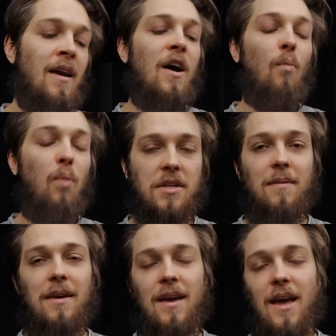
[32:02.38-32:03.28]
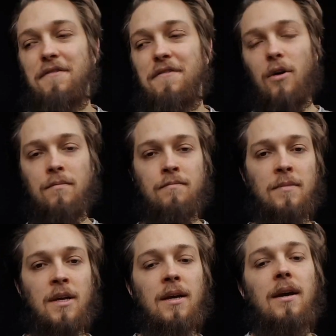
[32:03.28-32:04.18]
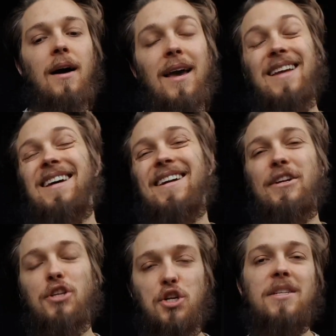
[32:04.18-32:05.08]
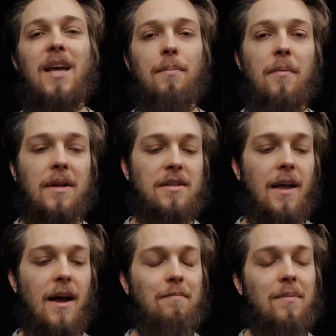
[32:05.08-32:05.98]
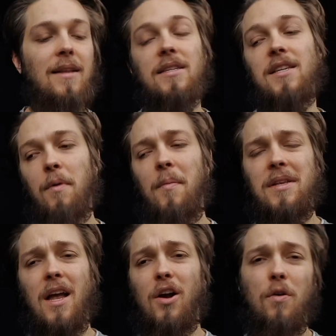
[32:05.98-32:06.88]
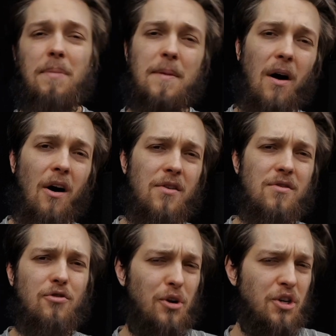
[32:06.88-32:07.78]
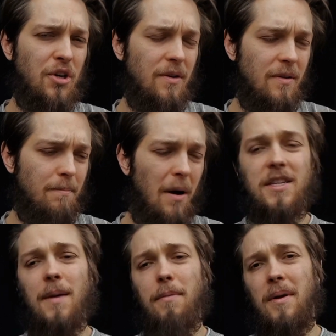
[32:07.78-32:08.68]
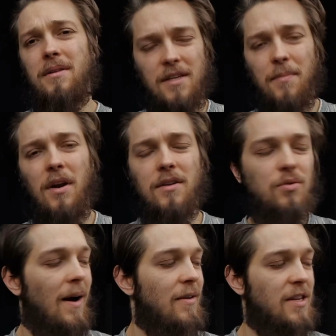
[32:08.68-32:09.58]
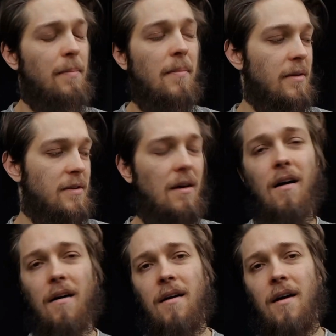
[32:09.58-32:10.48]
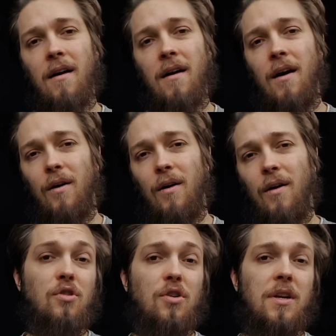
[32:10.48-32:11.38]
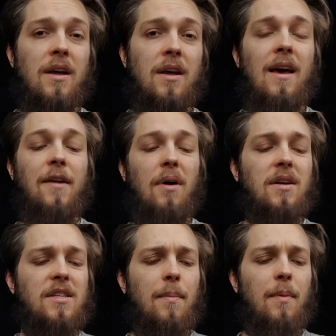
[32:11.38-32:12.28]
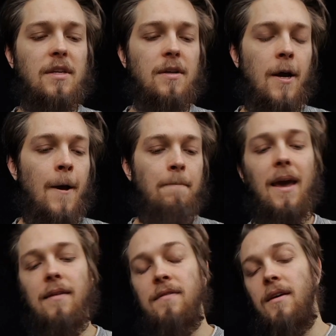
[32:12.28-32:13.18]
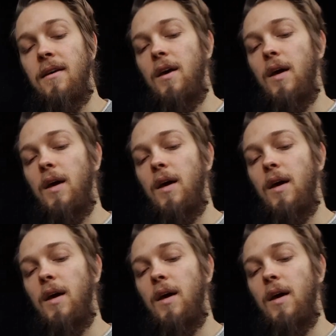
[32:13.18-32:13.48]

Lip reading: what if now I had an additional supplement stack? And this supplement stack could be part nutrition, part supplements, similar to how supplements are also part nutrition and part supplements. And